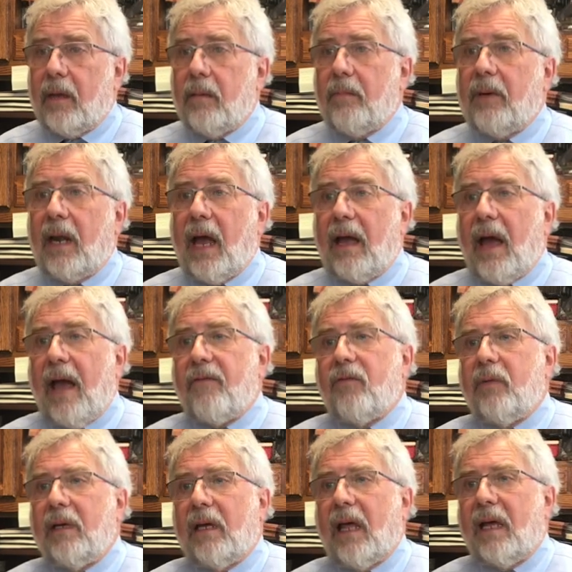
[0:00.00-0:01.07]
But I've
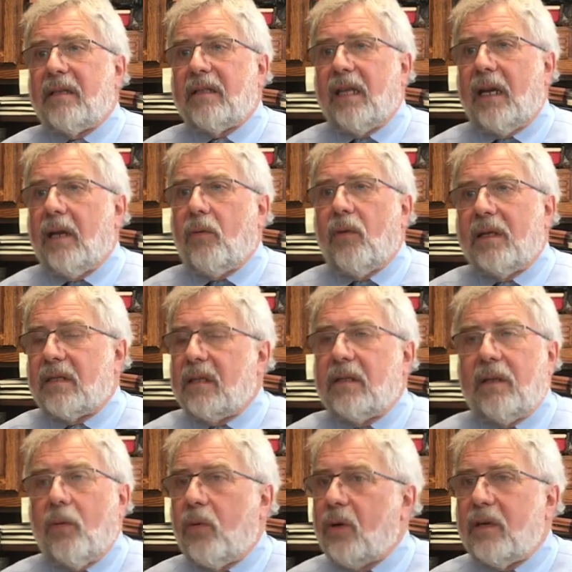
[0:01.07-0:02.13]
realized that it wasn't the
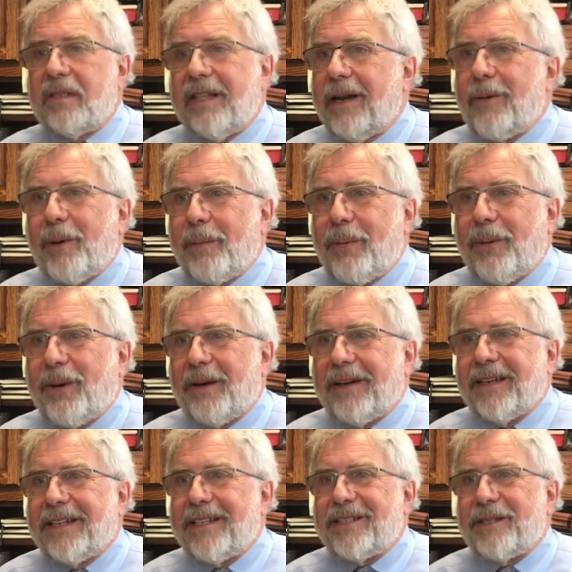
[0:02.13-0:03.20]
words that were important.
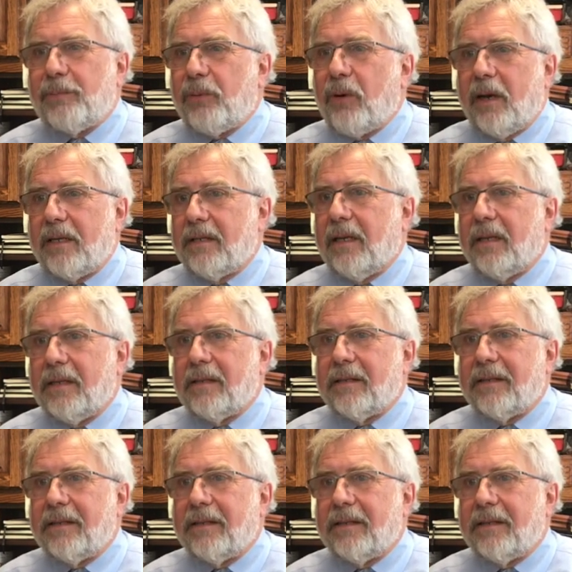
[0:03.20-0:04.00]
It's the presence.